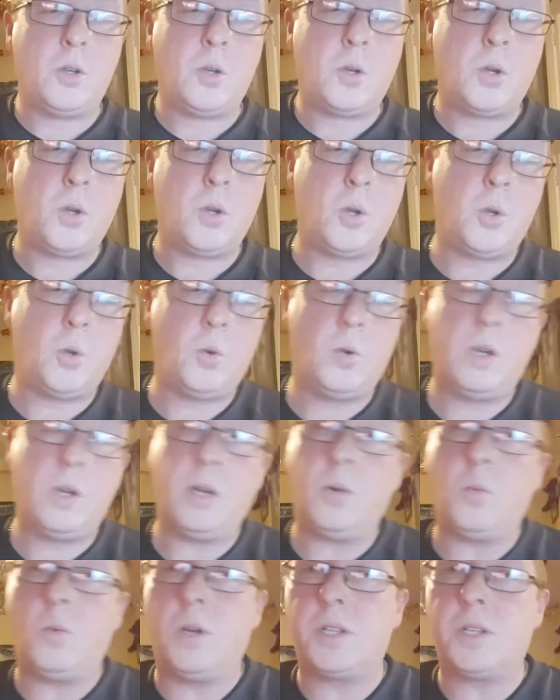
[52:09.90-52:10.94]
Who
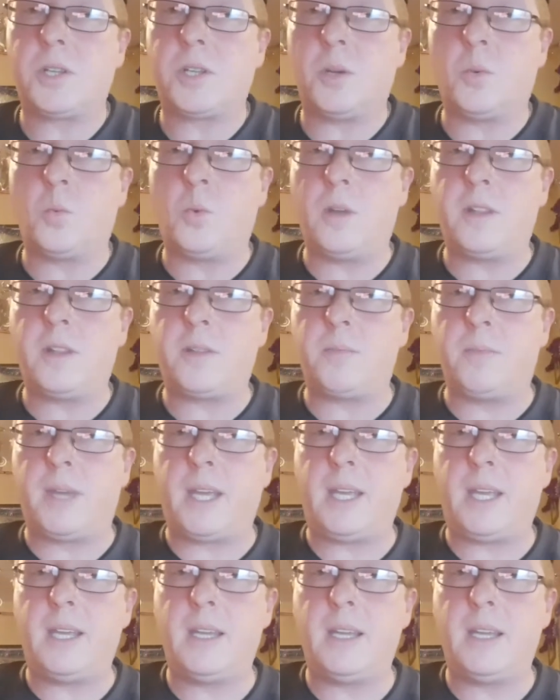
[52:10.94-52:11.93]
was with me?